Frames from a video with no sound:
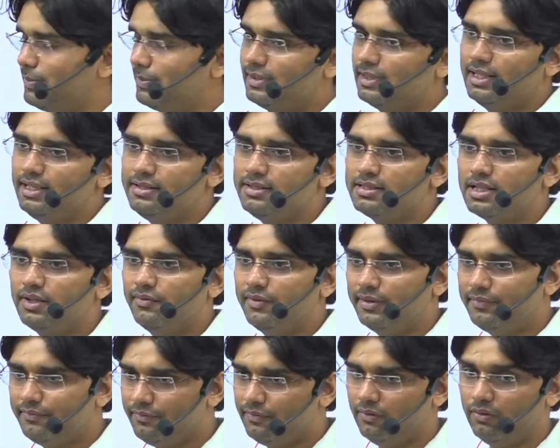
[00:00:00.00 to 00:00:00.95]
science, our
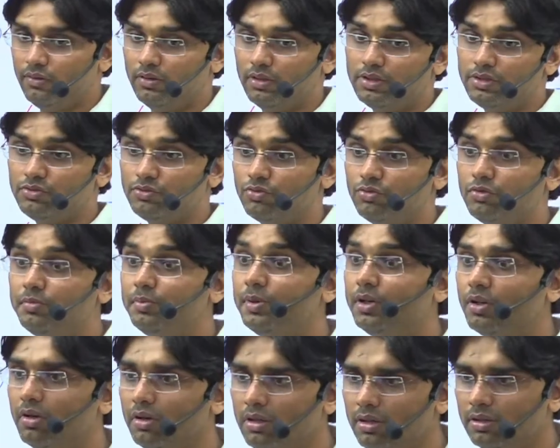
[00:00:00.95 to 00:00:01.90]
focus should be
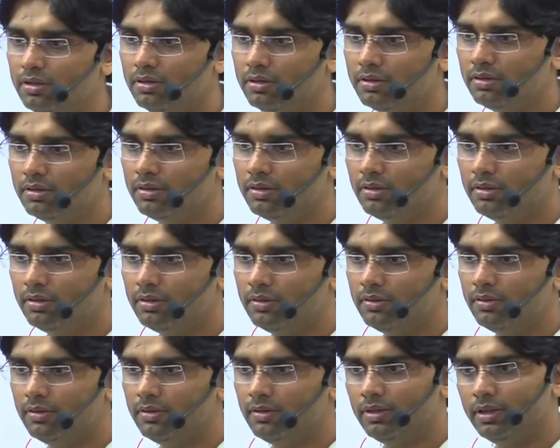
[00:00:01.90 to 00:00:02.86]
on
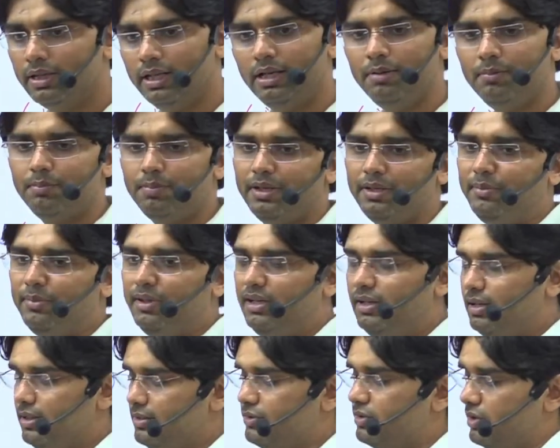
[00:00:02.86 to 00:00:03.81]

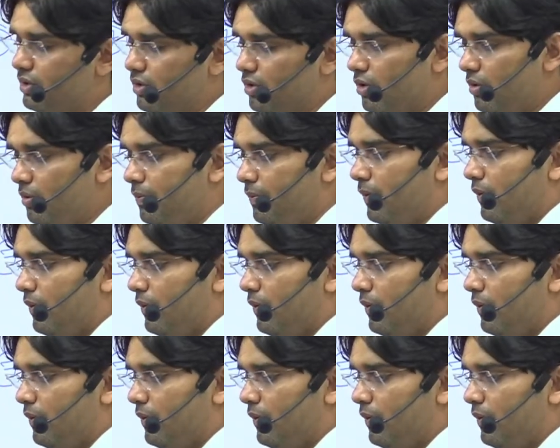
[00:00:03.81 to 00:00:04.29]
implementation of